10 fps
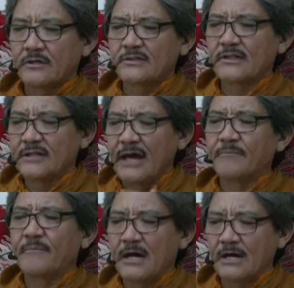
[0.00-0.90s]
the
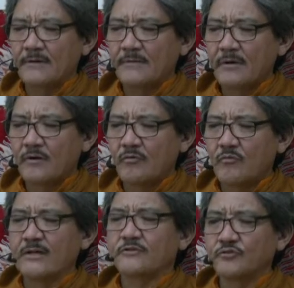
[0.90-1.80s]
Dharma,
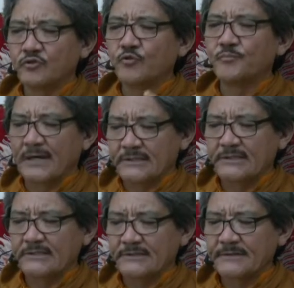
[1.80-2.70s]
what you
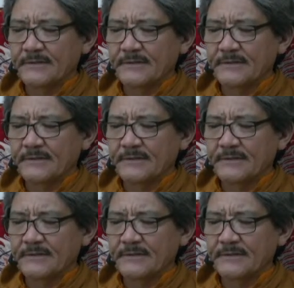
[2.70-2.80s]
practice,